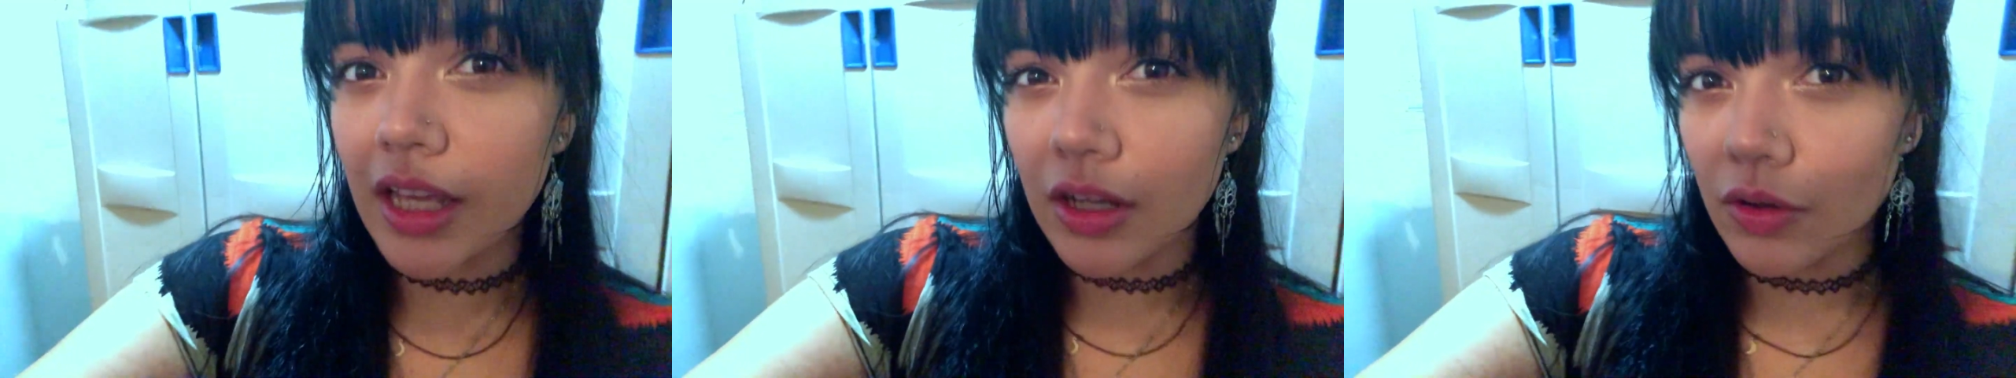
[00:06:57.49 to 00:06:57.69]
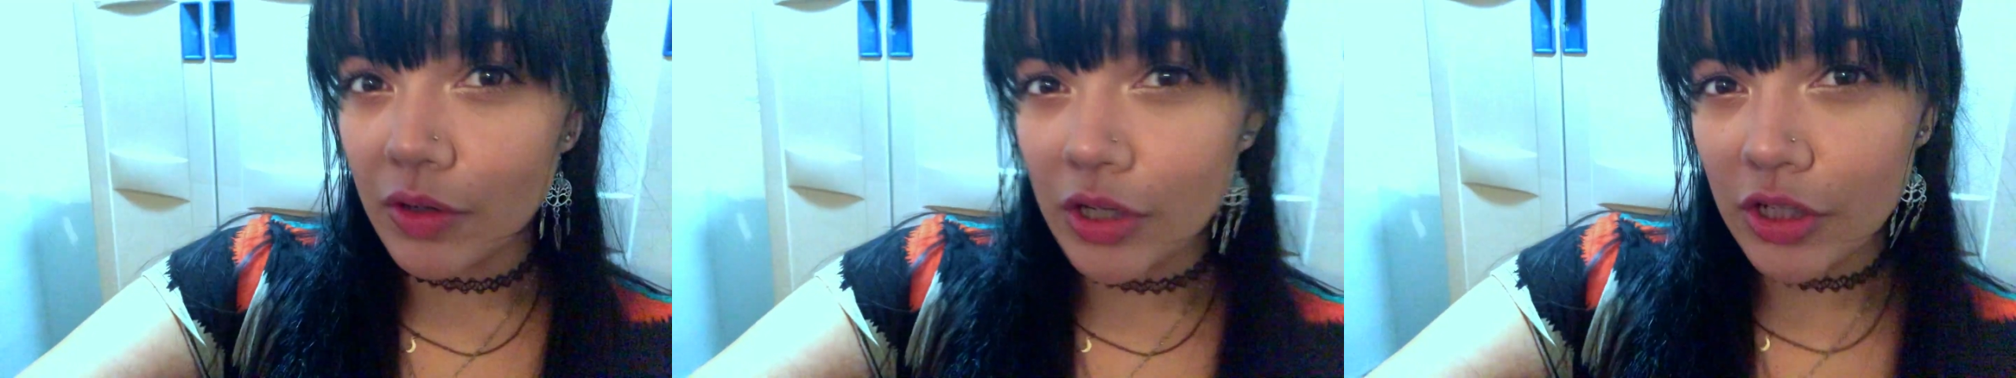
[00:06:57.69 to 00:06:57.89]

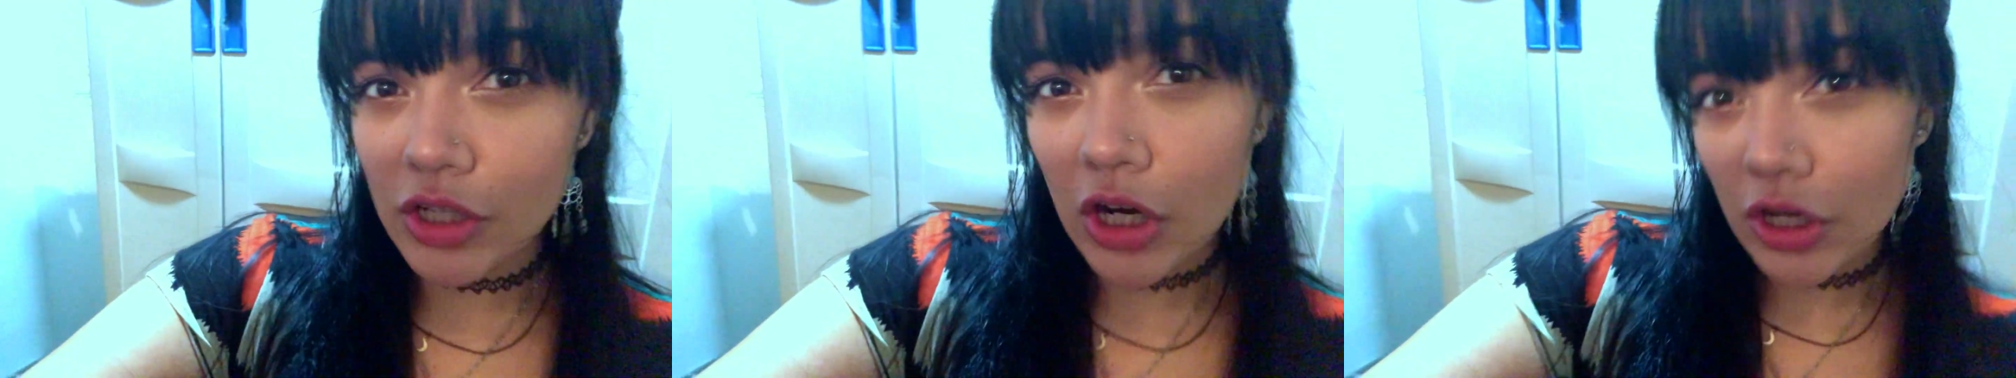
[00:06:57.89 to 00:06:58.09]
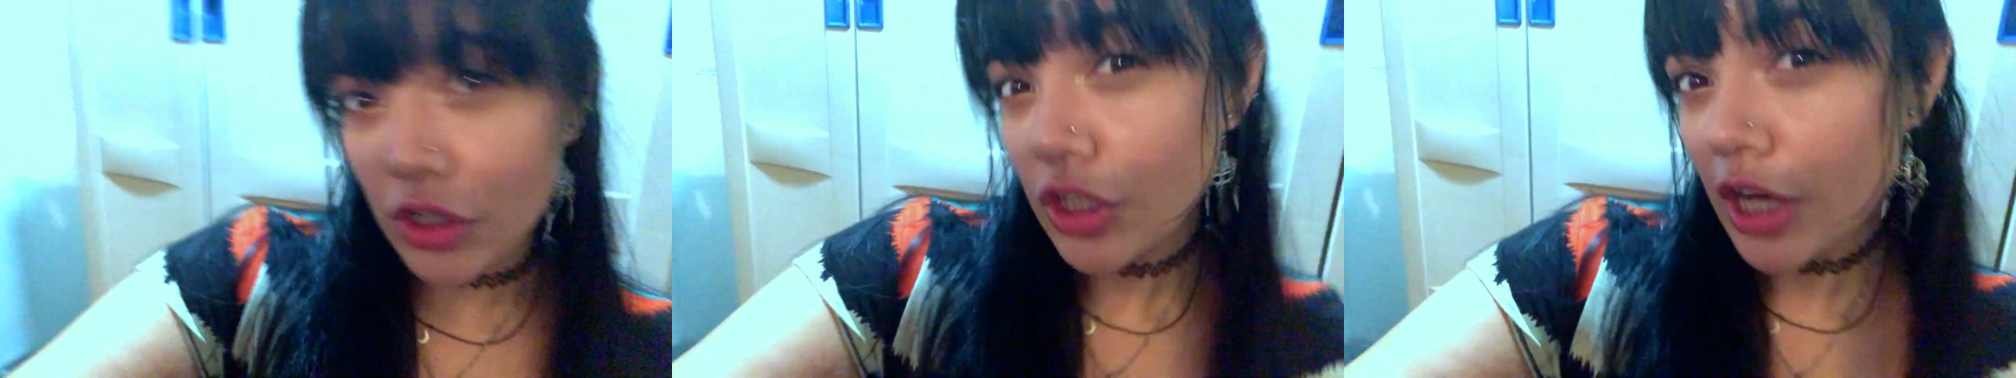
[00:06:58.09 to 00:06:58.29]
and going to
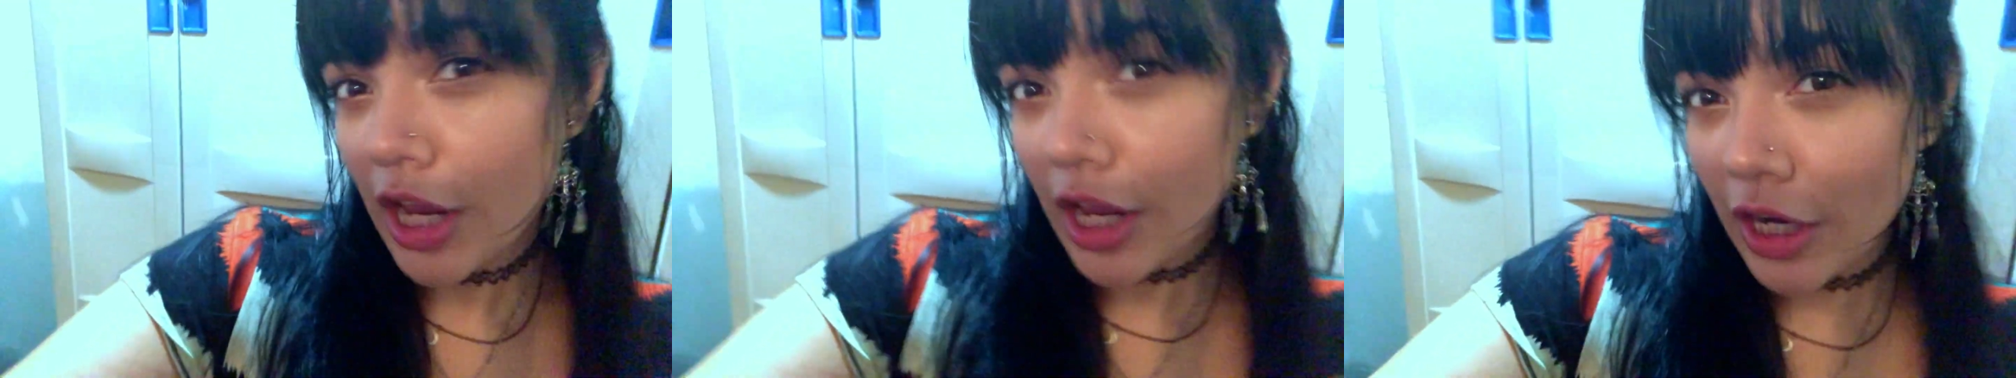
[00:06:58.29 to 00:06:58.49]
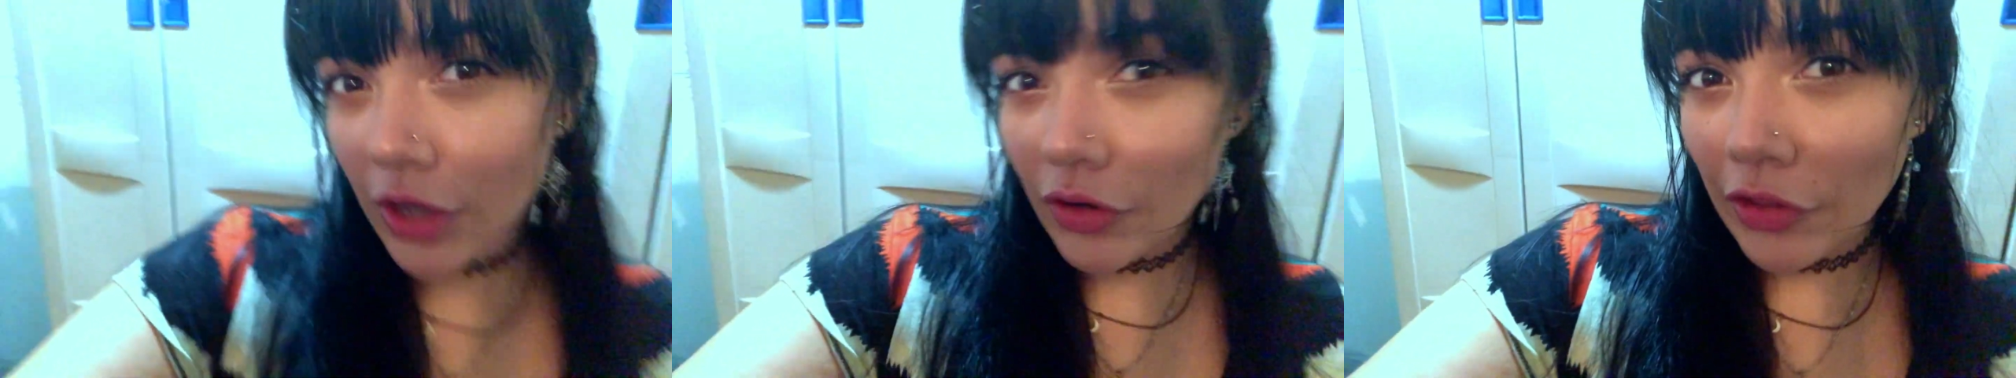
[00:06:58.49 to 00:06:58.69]

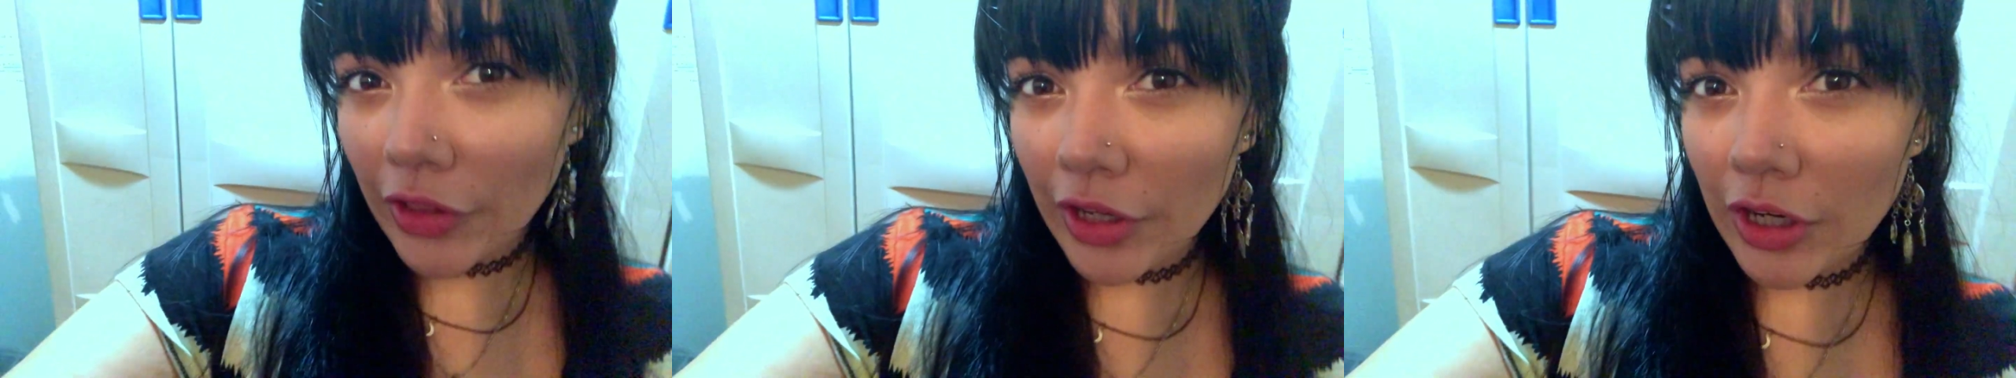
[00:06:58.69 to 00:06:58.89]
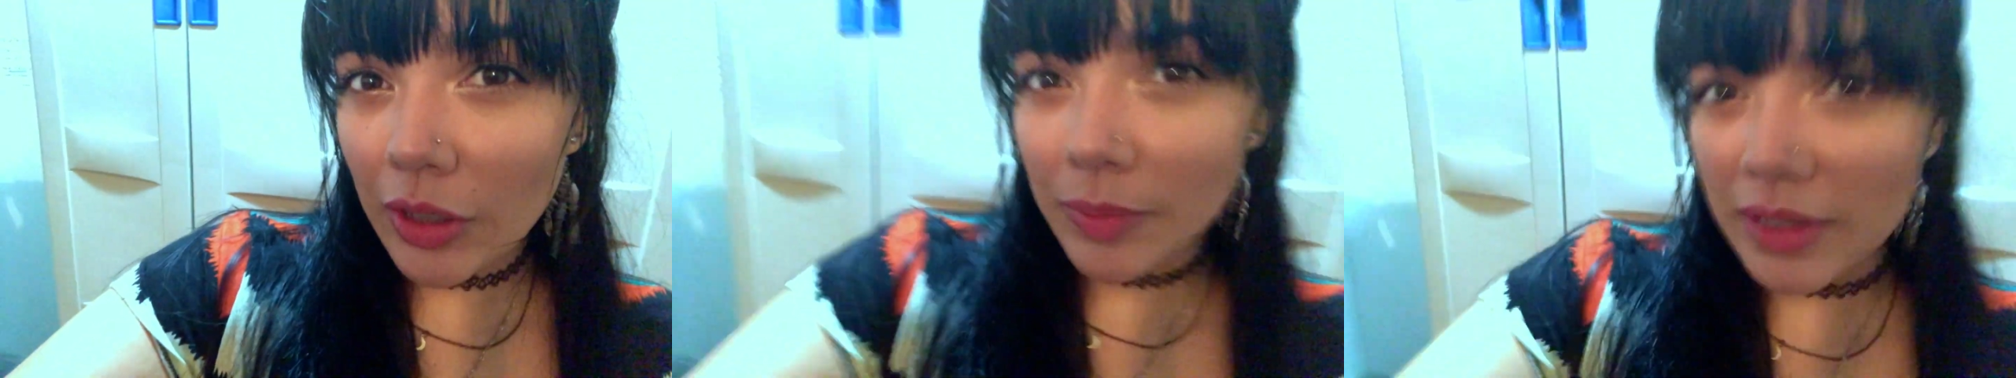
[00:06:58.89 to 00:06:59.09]
Target
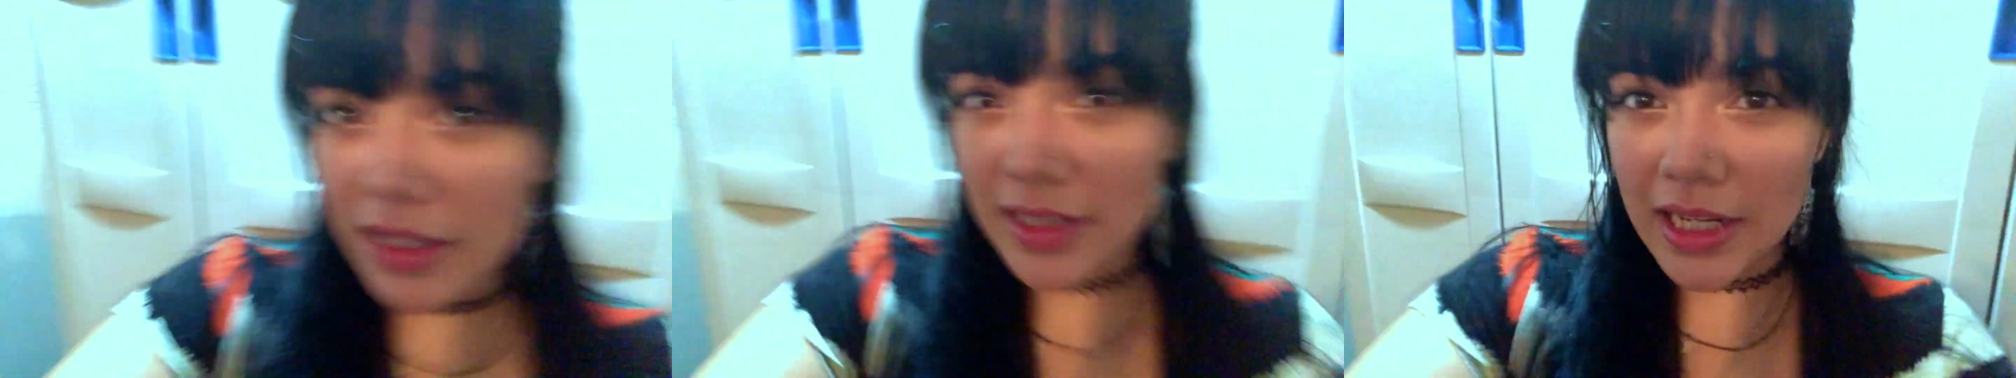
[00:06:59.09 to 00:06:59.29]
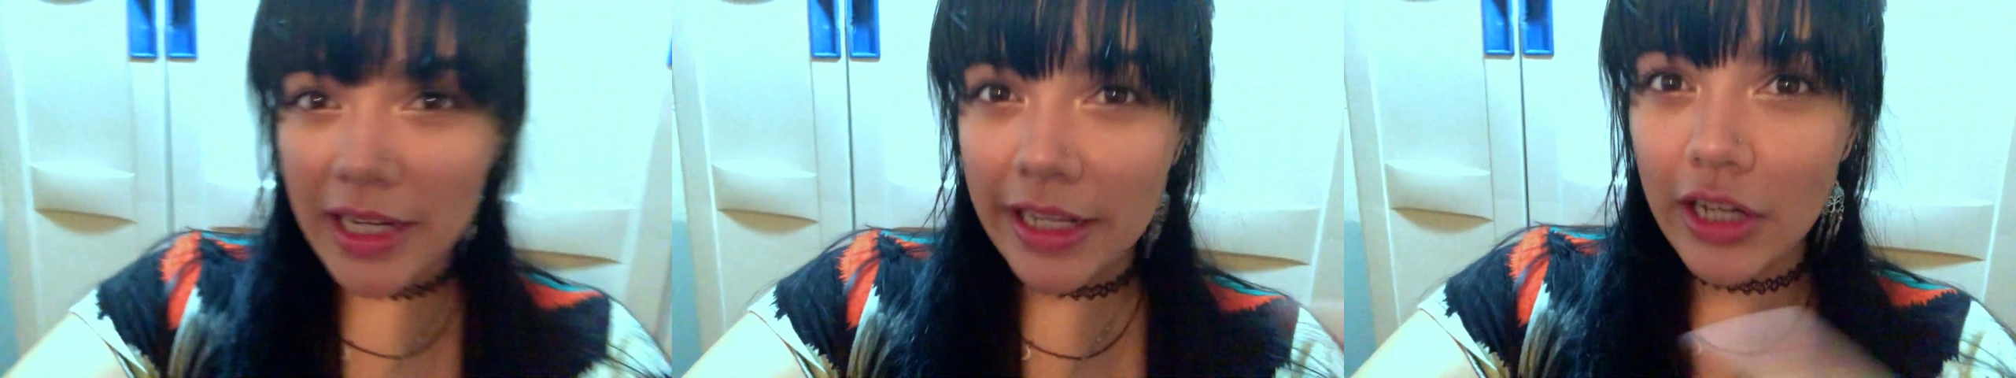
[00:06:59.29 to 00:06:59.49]
earlier
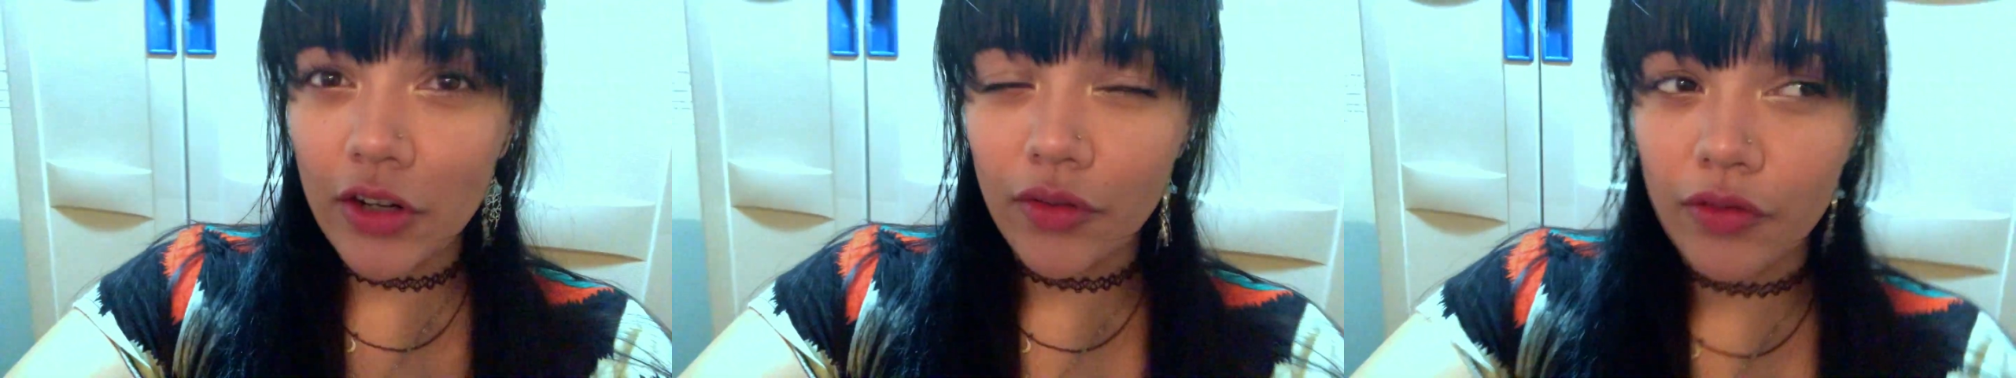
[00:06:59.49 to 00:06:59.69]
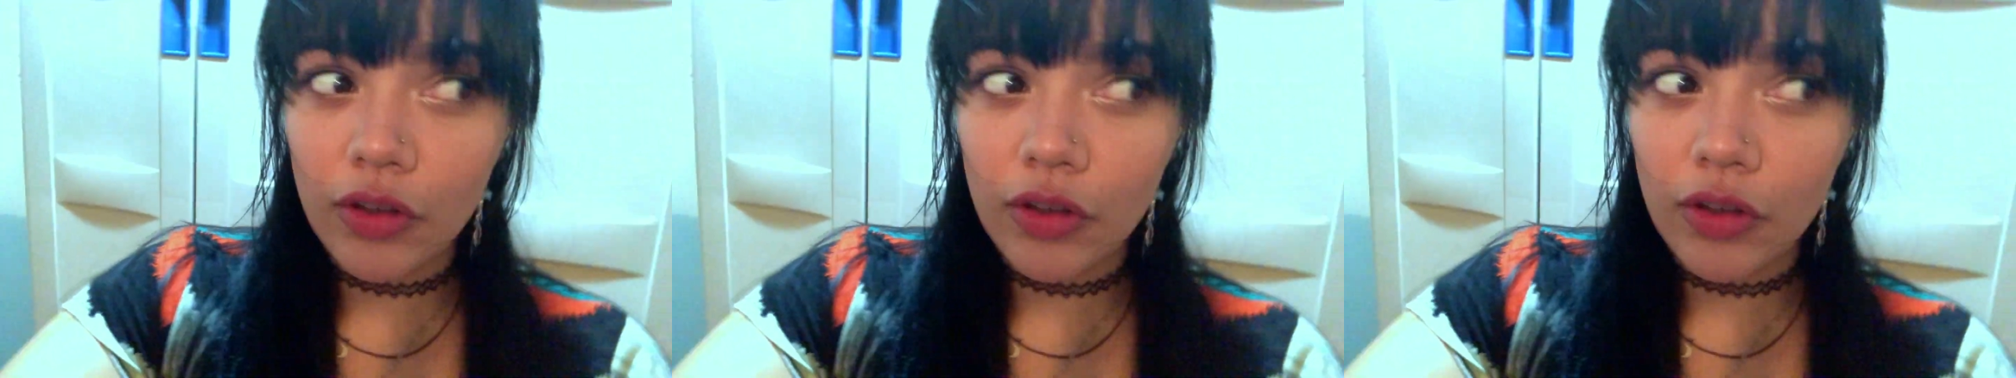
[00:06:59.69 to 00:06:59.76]
because I needed a